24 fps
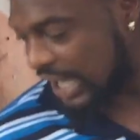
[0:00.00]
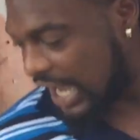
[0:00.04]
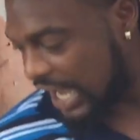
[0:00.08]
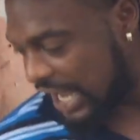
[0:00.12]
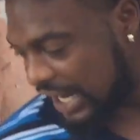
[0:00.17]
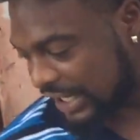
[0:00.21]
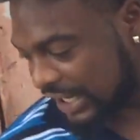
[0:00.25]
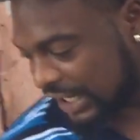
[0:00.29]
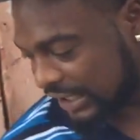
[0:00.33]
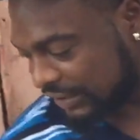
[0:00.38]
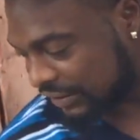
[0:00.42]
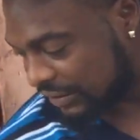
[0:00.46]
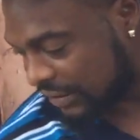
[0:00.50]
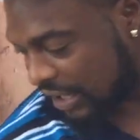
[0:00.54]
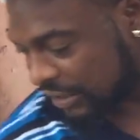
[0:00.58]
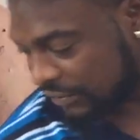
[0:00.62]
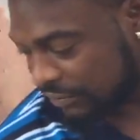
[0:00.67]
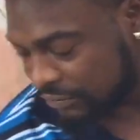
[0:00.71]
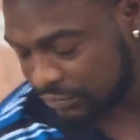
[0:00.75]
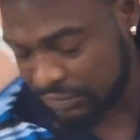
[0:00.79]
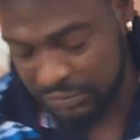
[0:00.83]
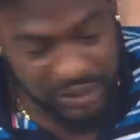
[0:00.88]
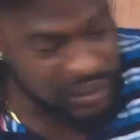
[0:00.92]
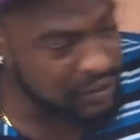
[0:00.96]
corners
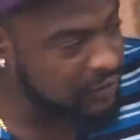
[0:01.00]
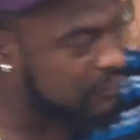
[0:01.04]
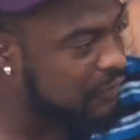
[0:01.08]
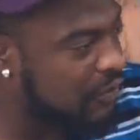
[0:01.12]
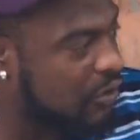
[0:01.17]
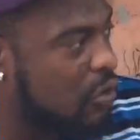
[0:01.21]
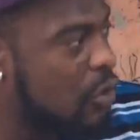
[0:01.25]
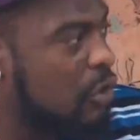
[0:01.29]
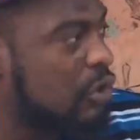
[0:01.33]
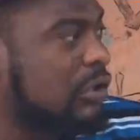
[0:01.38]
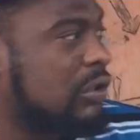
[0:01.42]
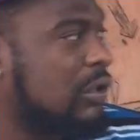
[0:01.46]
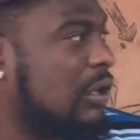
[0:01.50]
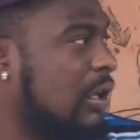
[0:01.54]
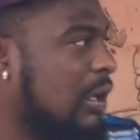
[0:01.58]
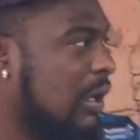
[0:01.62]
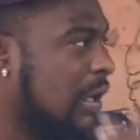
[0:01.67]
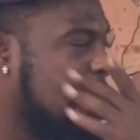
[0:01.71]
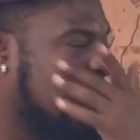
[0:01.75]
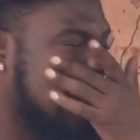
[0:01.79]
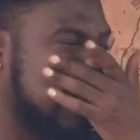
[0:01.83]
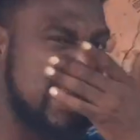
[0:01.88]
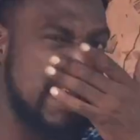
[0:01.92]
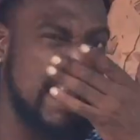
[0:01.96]
and things to cut.
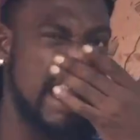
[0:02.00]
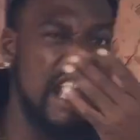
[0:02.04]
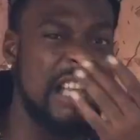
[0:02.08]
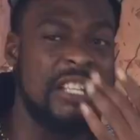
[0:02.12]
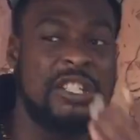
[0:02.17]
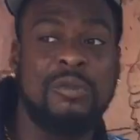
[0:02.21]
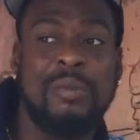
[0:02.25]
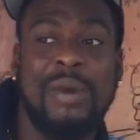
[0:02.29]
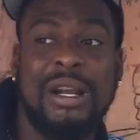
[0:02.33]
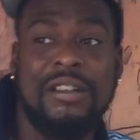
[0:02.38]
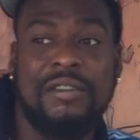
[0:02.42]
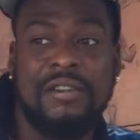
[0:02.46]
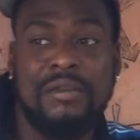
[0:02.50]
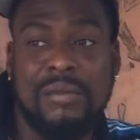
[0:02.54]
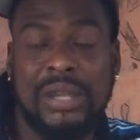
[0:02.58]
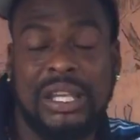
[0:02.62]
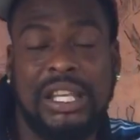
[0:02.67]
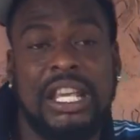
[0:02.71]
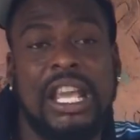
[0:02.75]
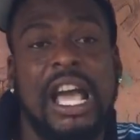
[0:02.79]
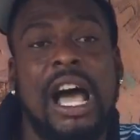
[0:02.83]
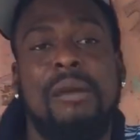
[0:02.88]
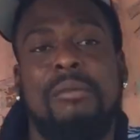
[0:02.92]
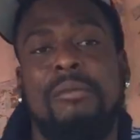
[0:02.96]
And somebody to
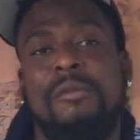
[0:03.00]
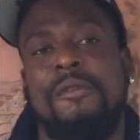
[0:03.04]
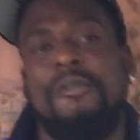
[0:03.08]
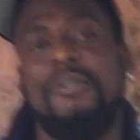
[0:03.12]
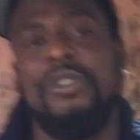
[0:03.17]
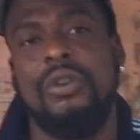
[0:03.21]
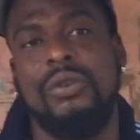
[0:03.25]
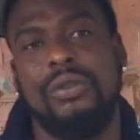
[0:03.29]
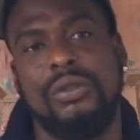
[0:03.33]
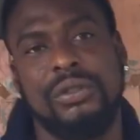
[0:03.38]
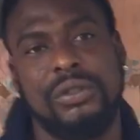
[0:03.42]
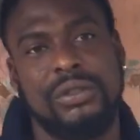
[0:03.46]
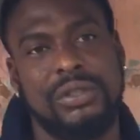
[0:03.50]
make it happen for you.